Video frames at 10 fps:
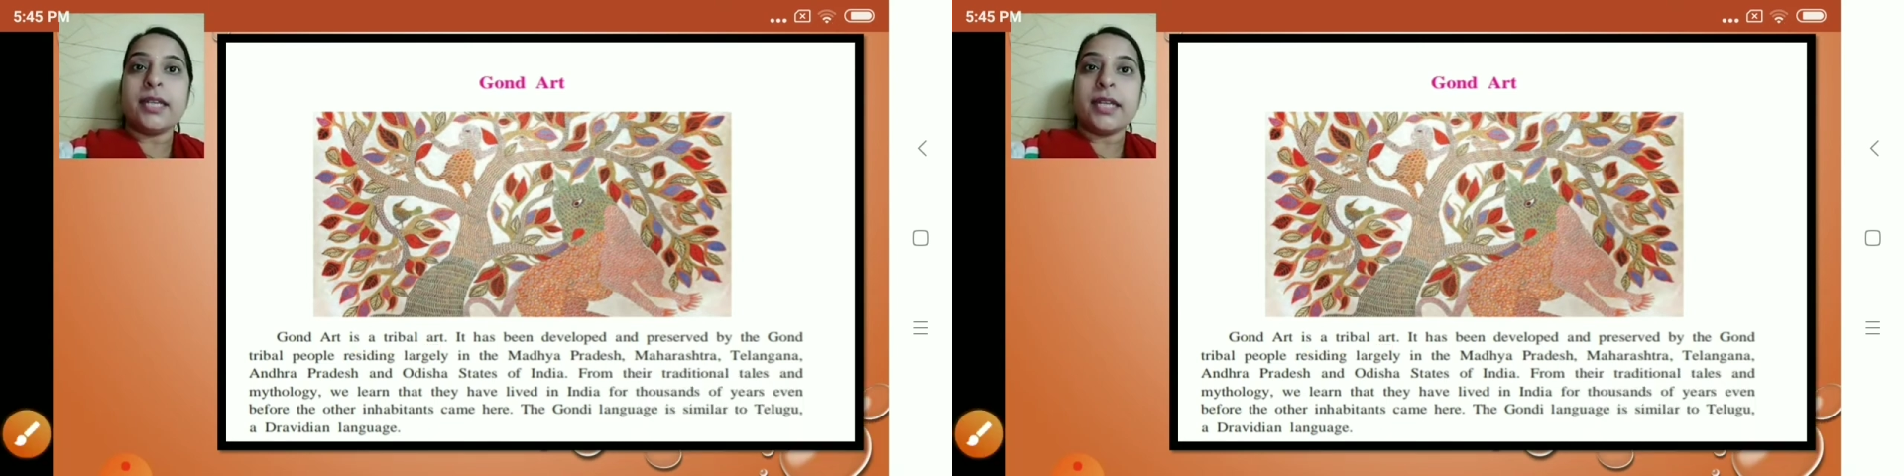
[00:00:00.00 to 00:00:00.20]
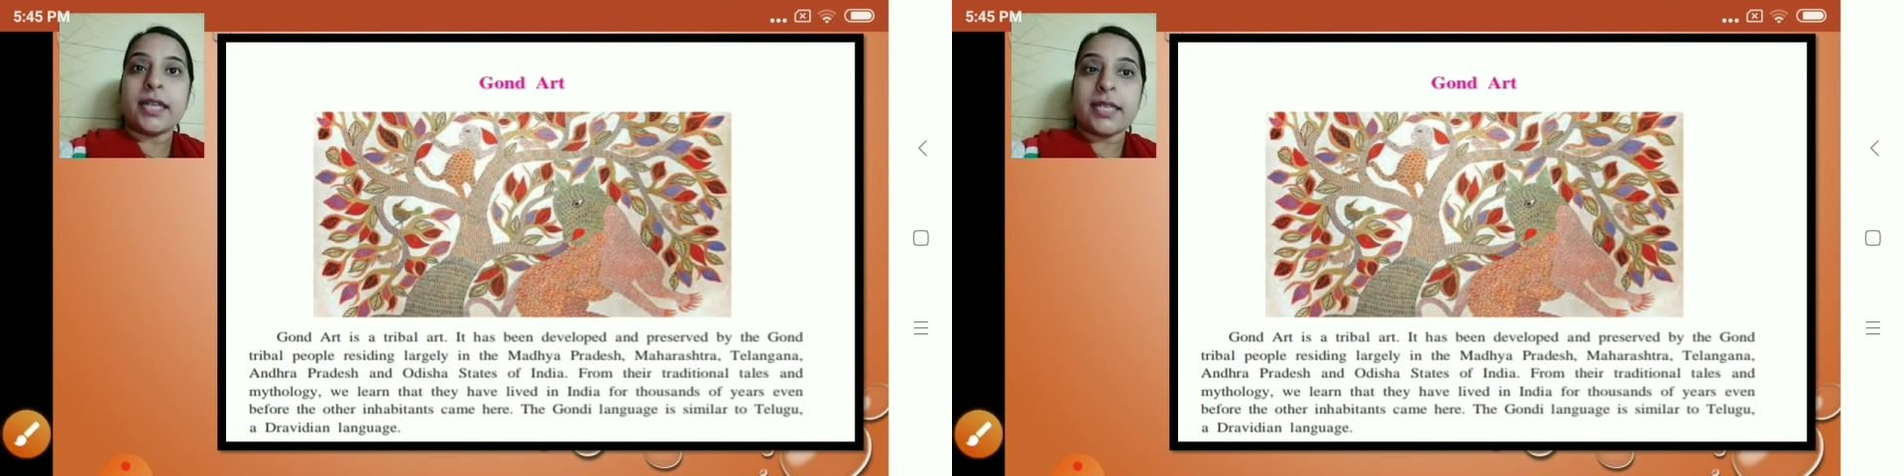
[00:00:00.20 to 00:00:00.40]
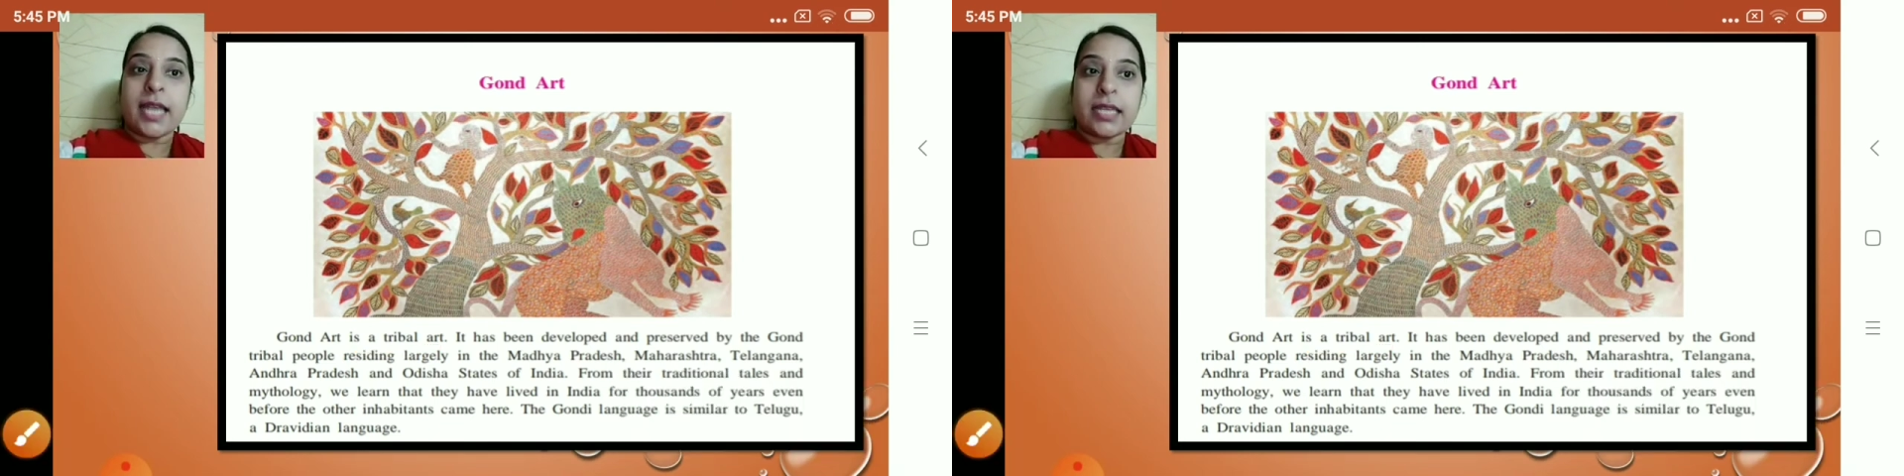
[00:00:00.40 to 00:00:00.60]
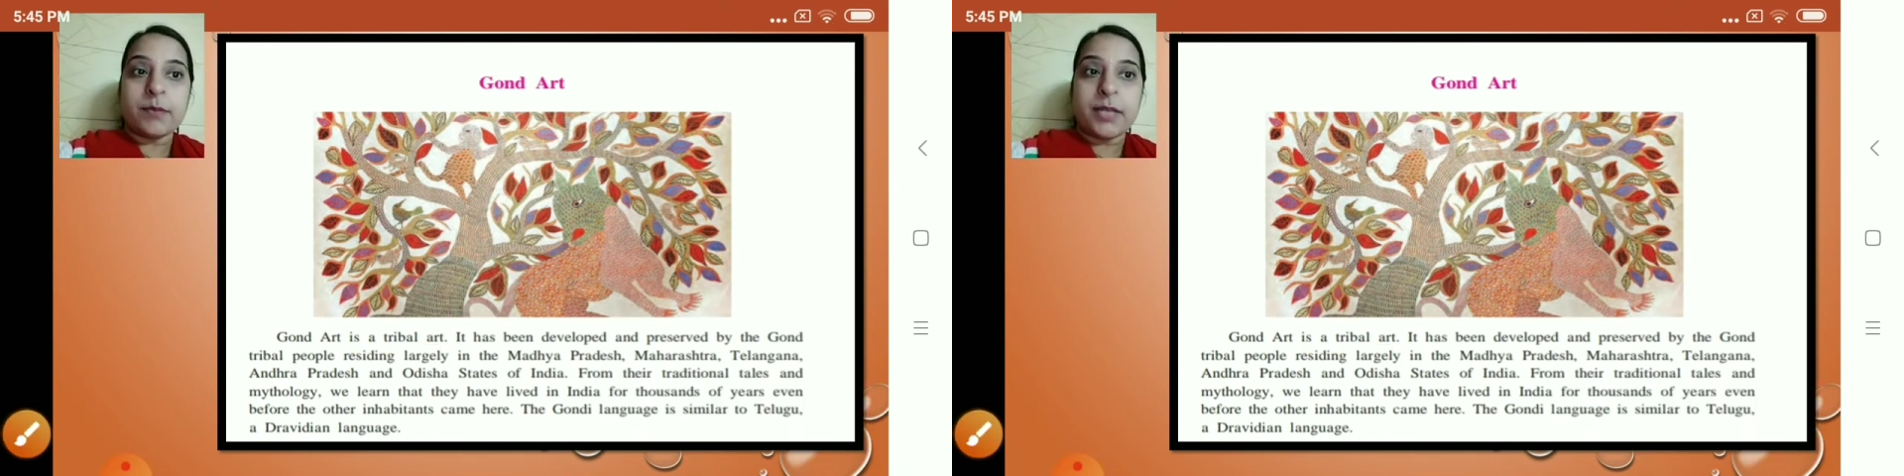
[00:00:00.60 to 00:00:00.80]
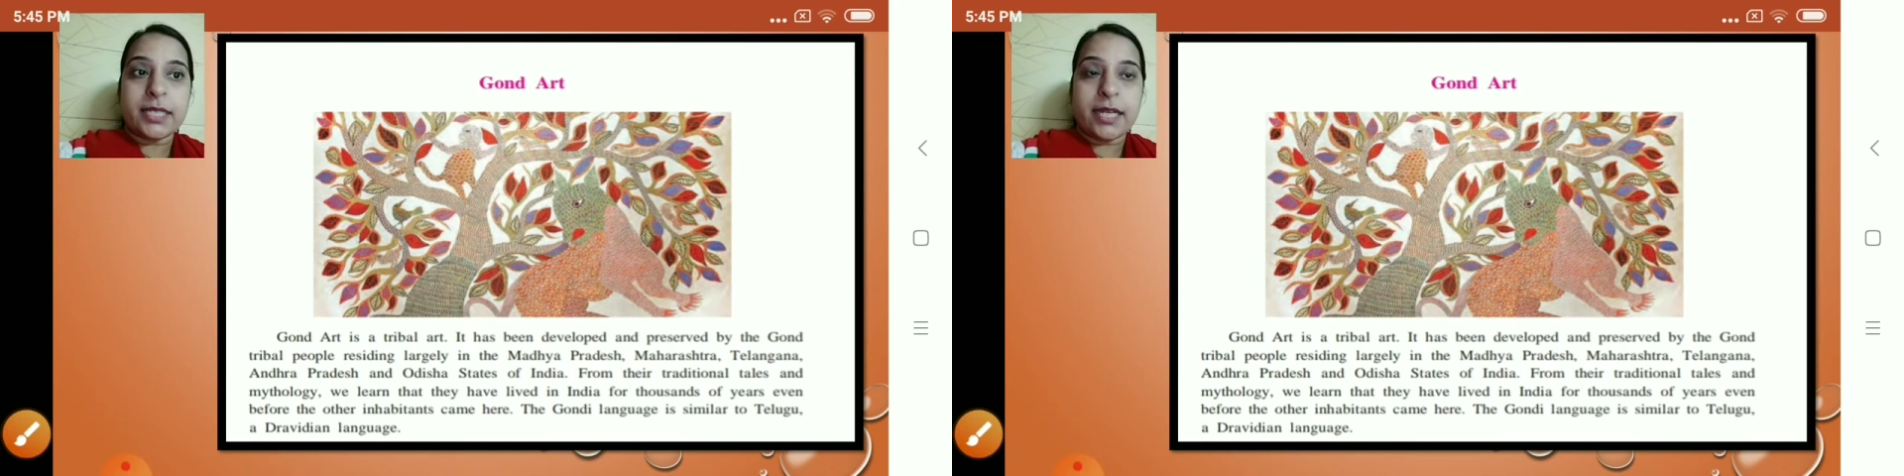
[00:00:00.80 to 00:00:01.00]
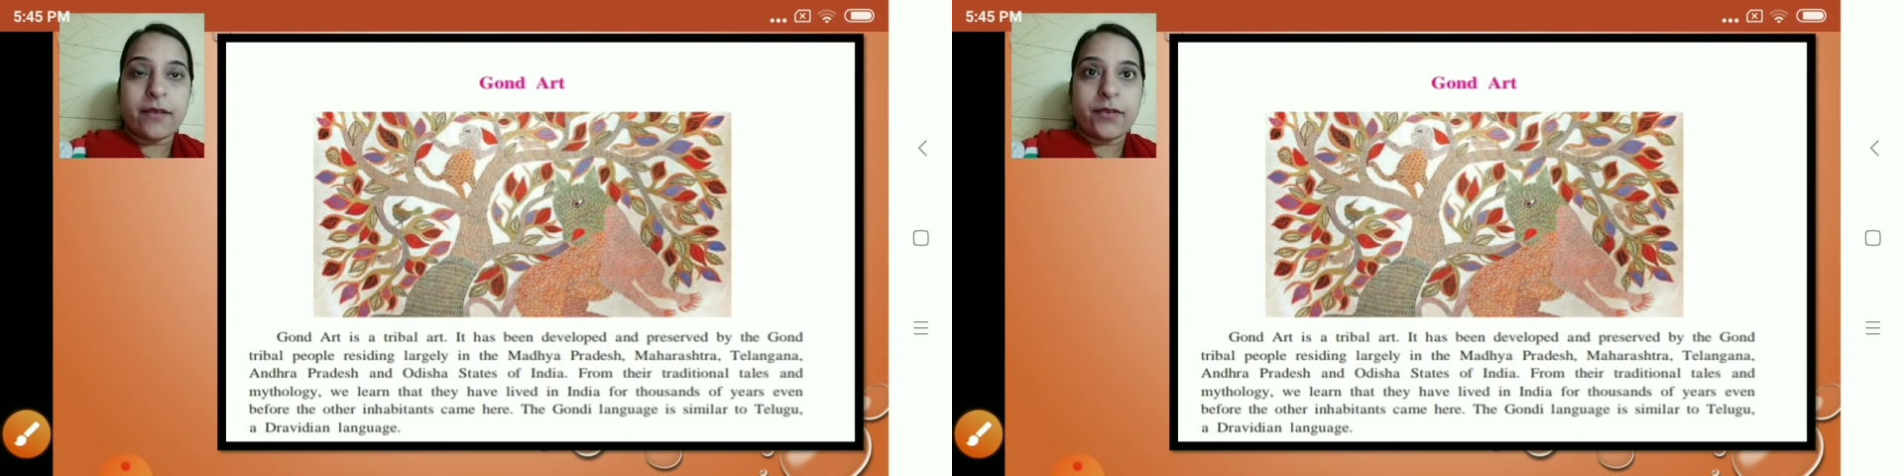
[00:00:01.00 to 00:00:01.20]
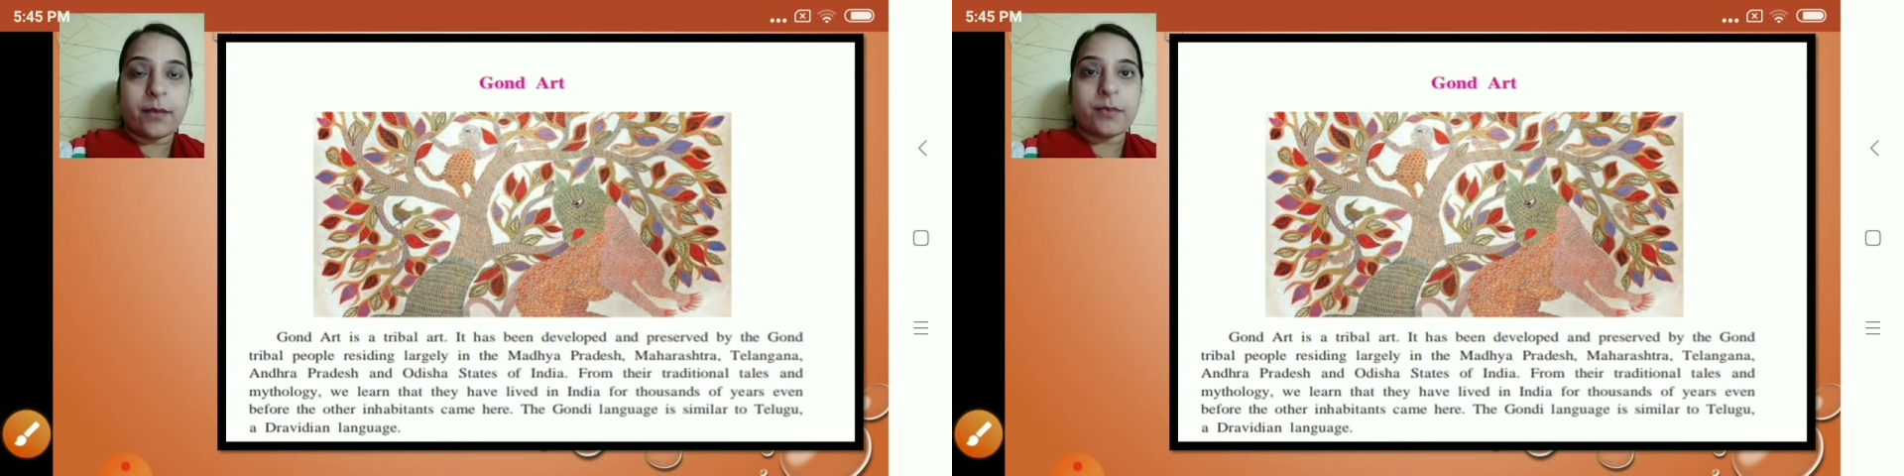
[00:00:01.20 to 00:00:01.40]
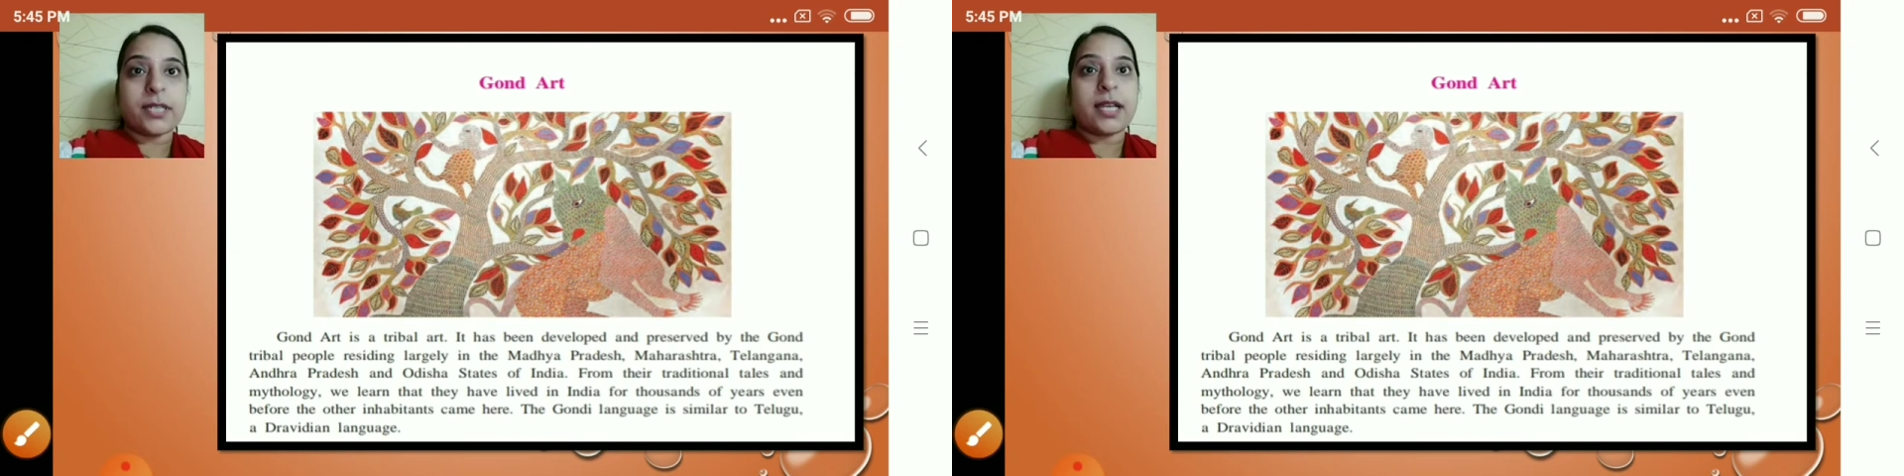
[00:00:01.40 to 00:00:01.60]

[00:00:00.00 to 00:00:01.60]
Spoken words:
it has been developed